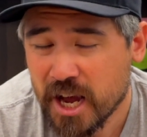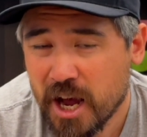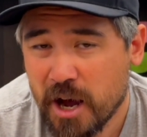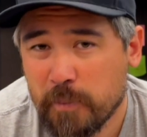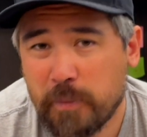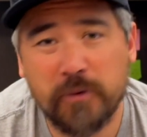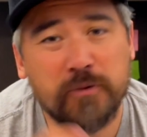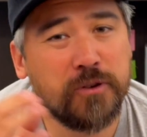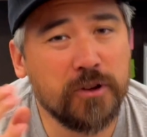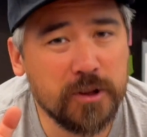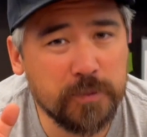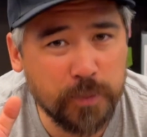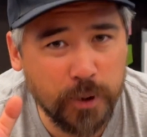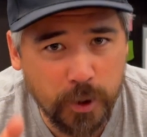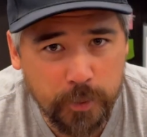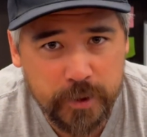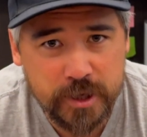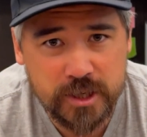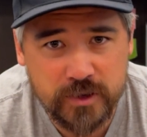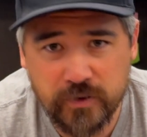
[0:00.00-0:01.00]
But for the
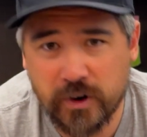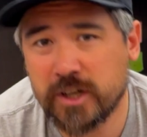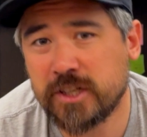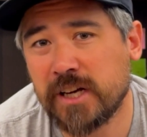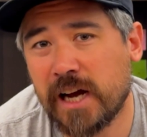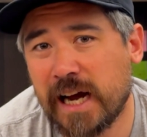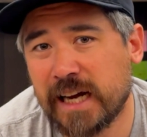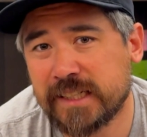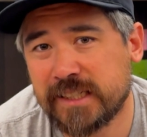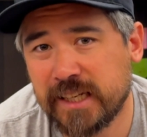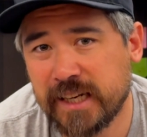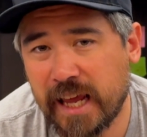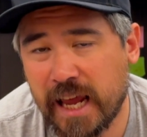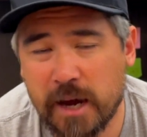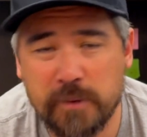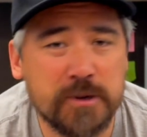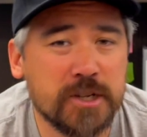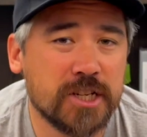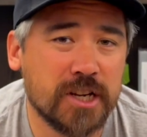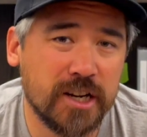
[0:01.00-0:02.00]
purposes of our talk today,
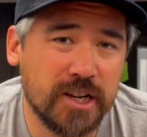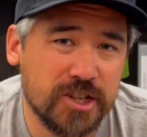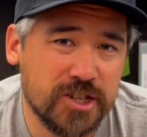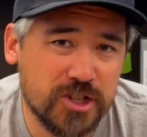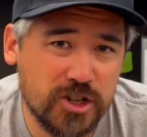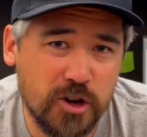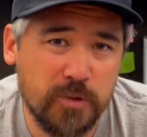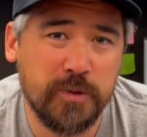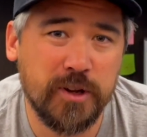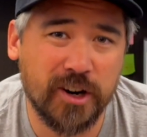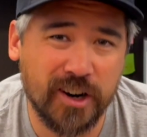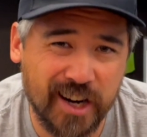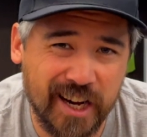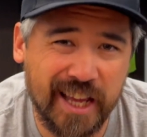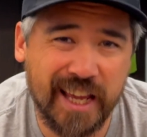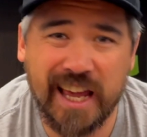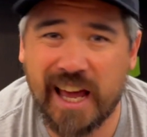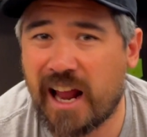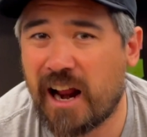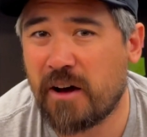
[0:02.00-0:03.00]
I'm just going to assume that you're going to
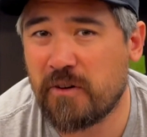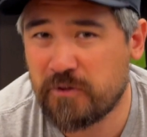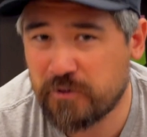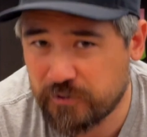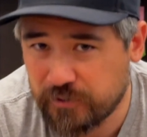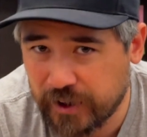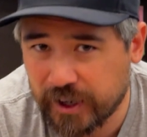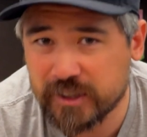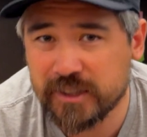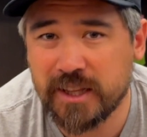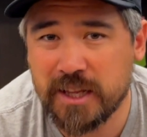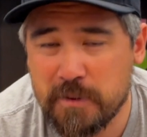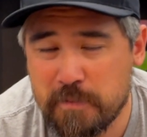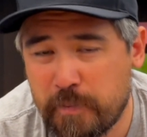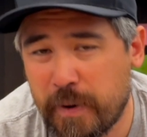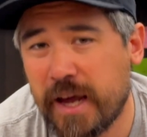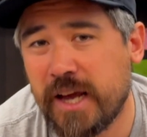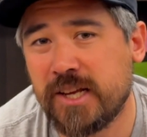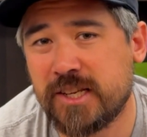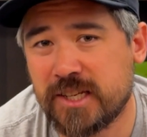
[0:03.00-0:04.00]
get a fairly
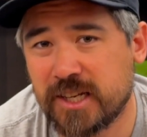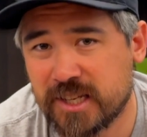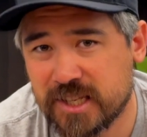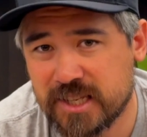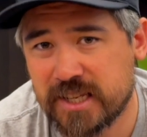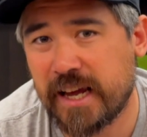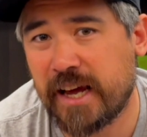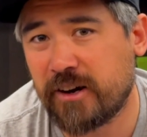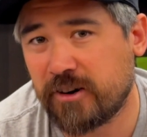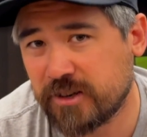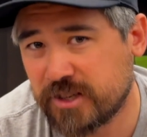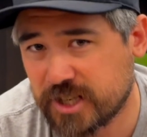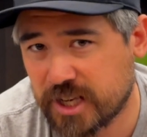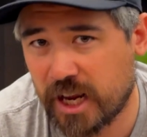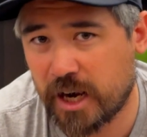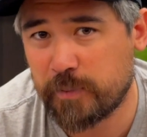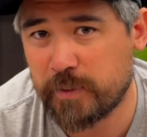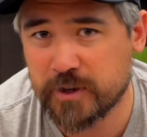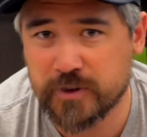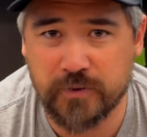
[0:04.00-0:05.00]
basic standard
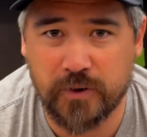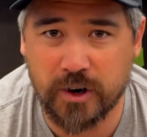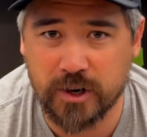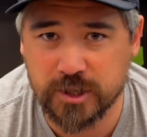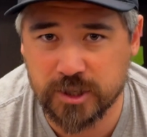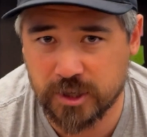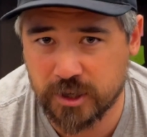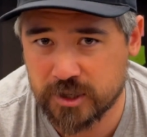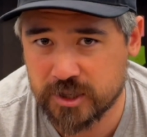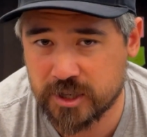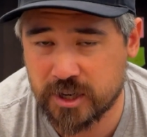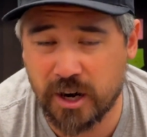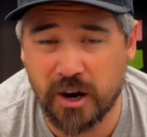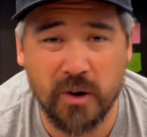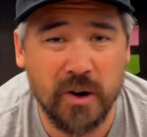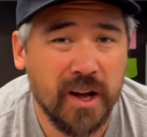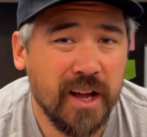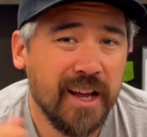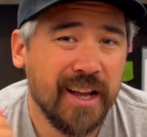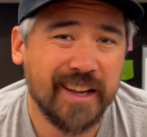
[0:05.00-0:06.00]
setup as far as hooks go.
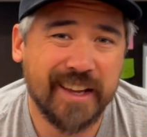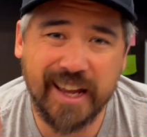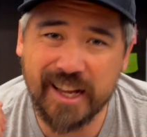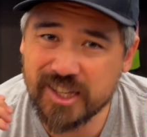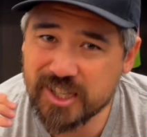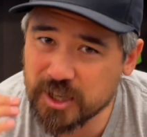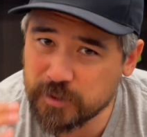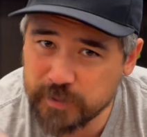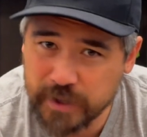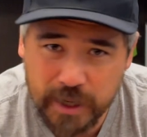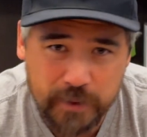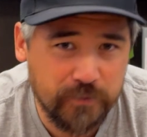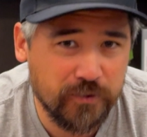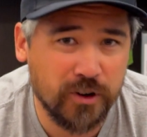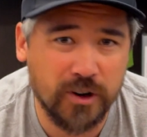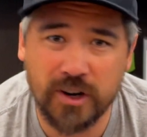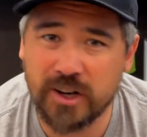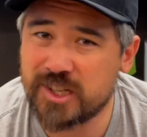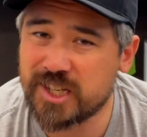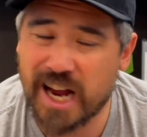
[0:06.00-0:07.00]
Get some nymph
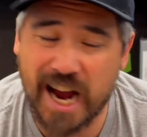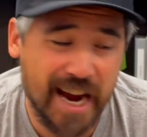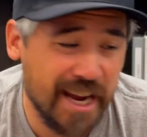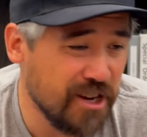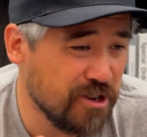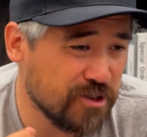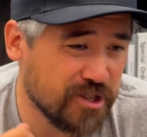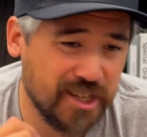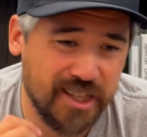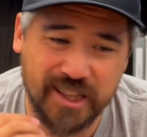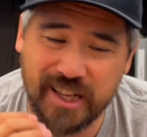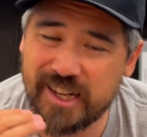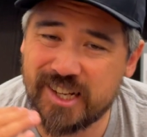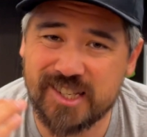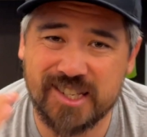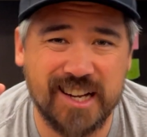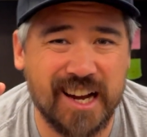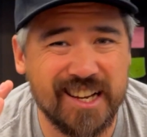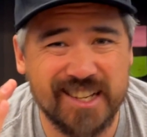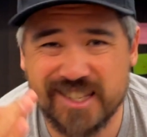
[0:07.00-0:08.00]
hooks. I usually like
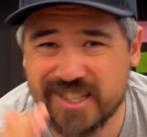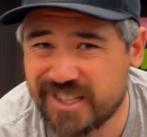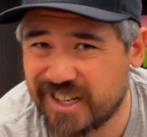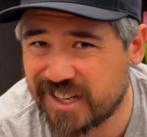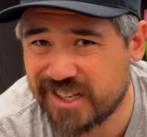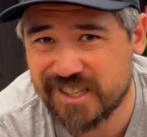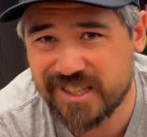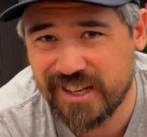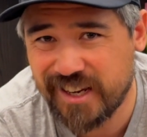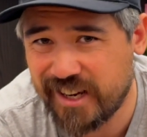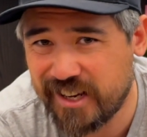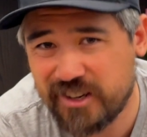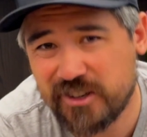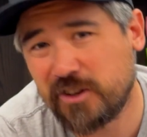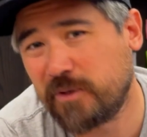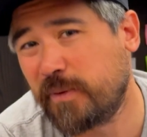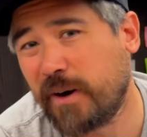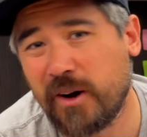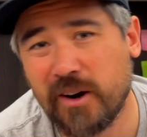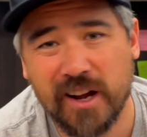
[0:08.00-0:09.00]
size 16 to
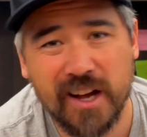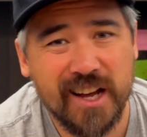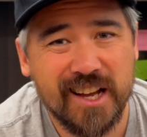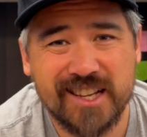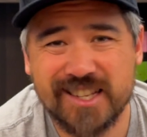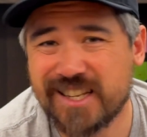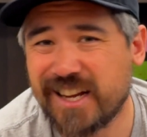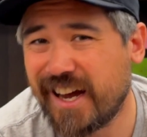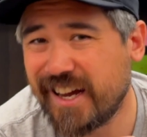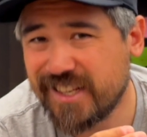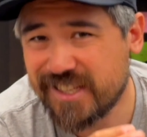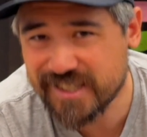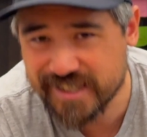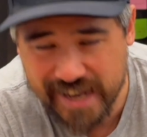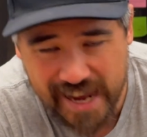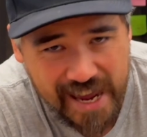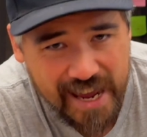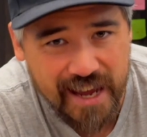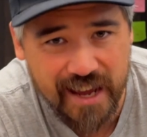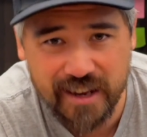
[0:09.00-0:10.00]
about size
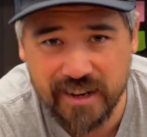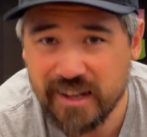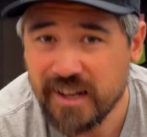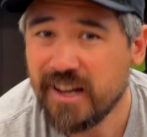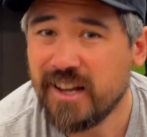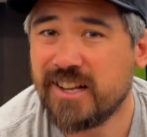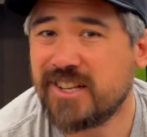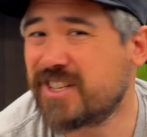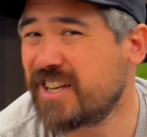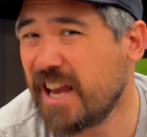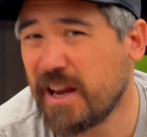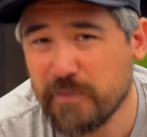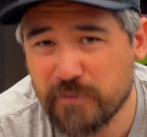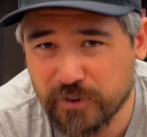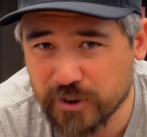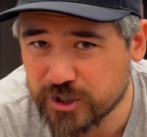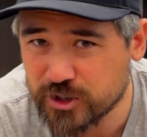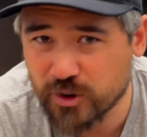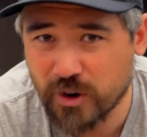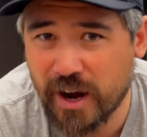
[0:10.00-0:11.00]
10. Same for
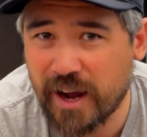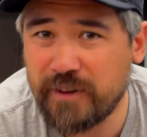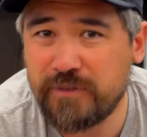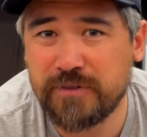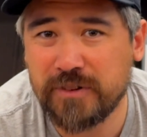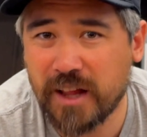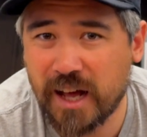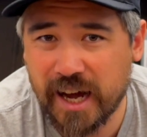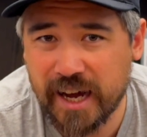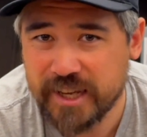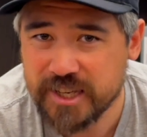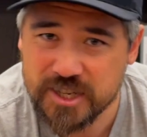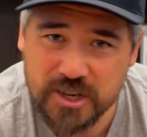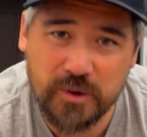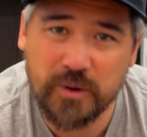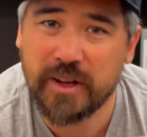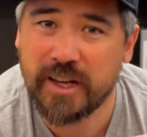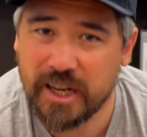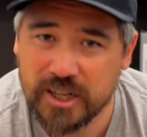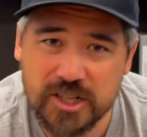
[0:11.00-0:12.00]
dry flies.
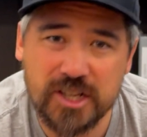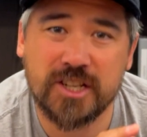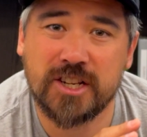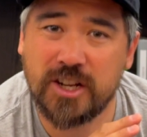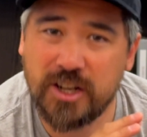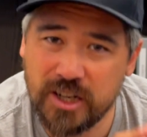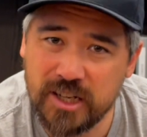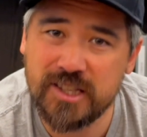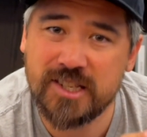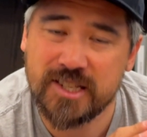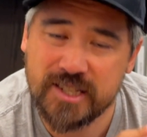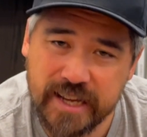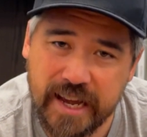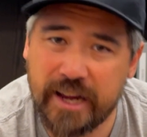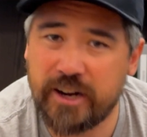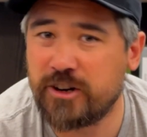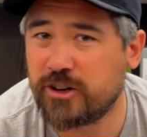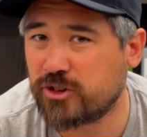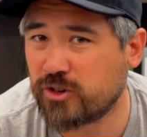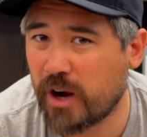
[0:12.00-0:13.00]
Get just good
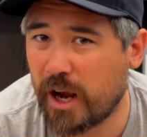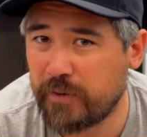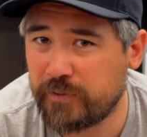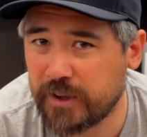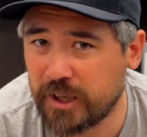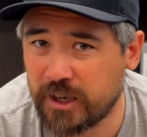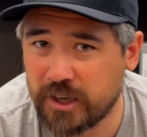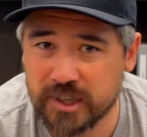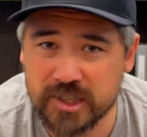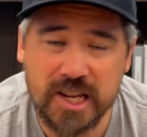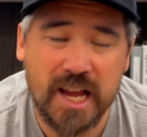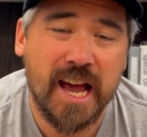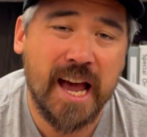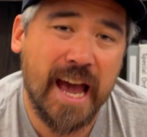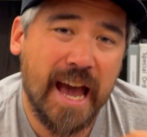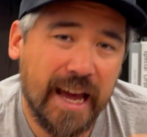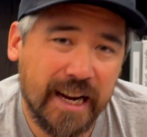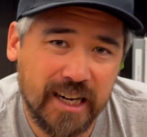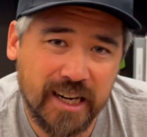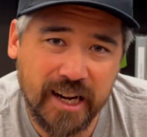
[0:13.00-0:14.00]
standard dry fly hooks
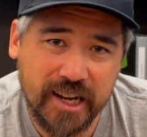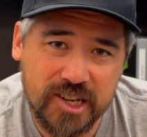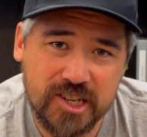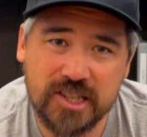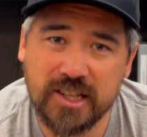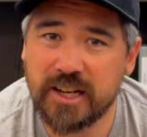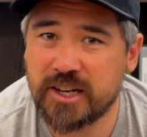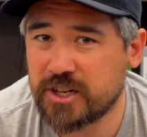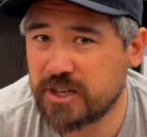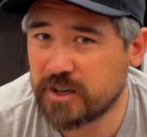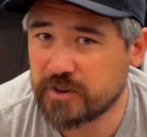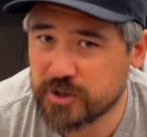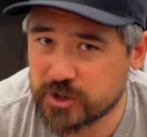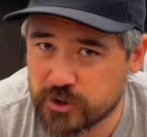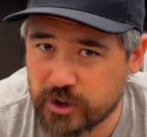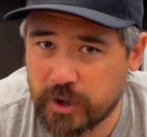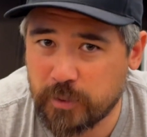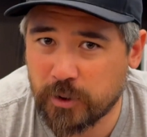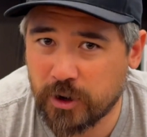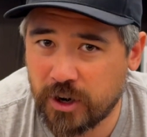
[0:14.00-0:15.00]
and a nice selection of
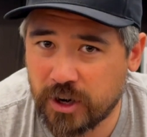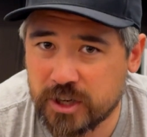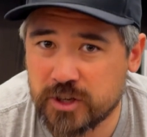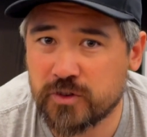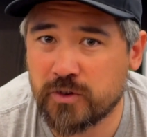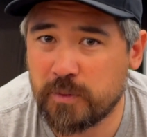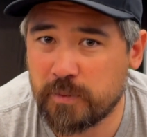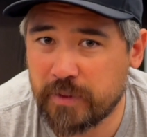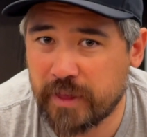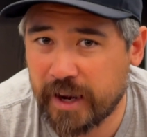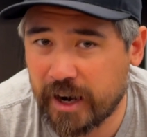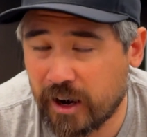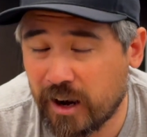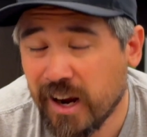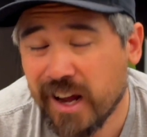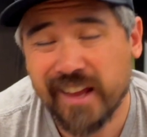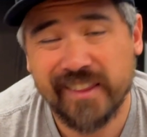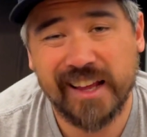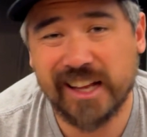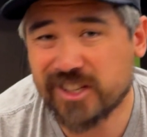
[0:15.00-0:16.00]
streamer hooks from there.
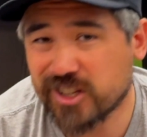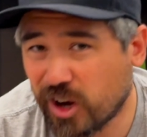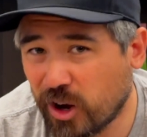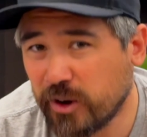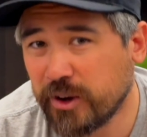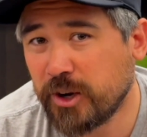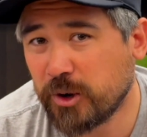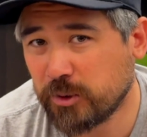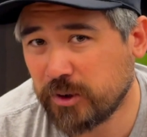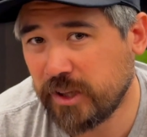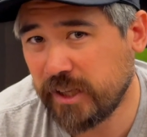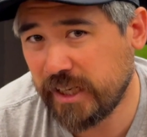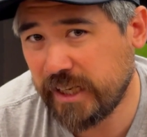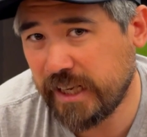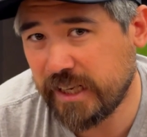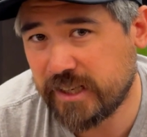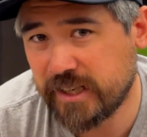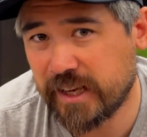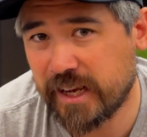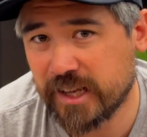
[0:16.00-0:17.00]
That's all you really
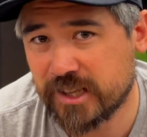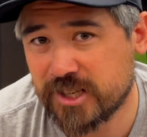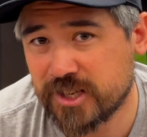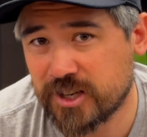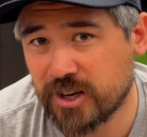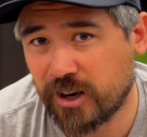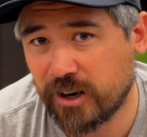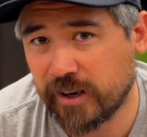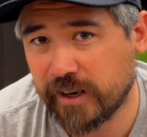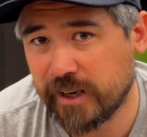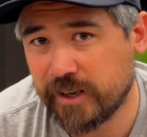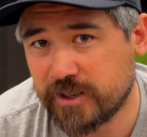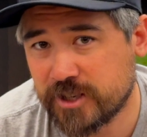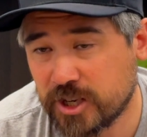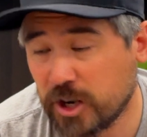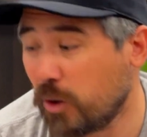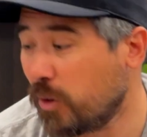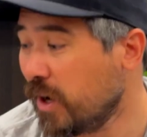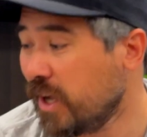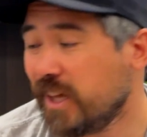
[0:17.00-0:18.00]
need to get started.
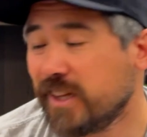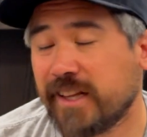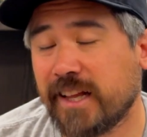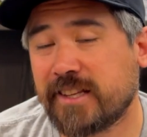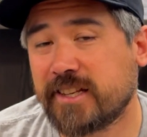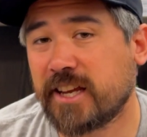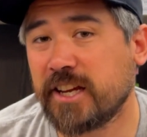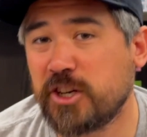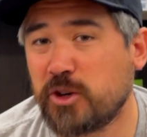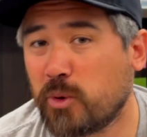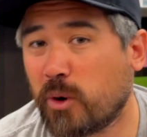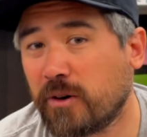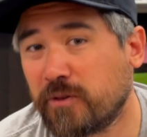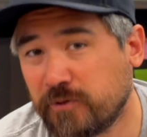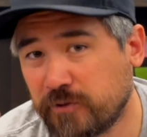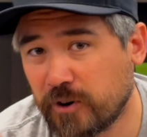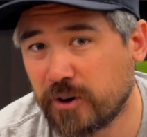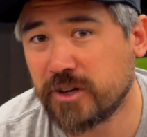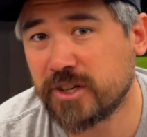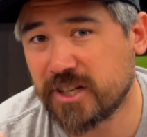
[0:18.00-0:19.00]
So let's get into our
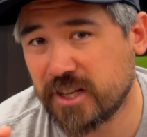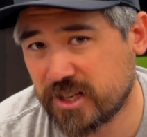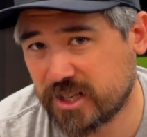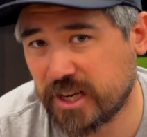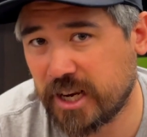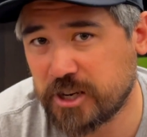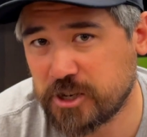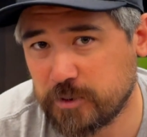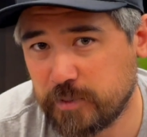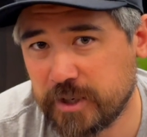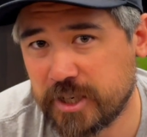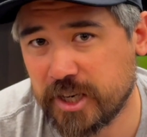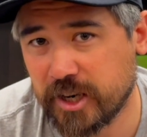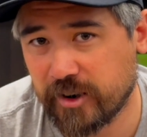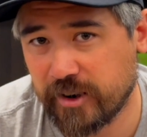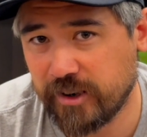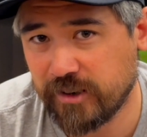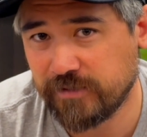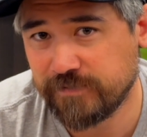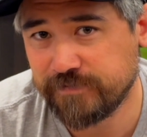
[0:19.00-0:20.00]
first essential material.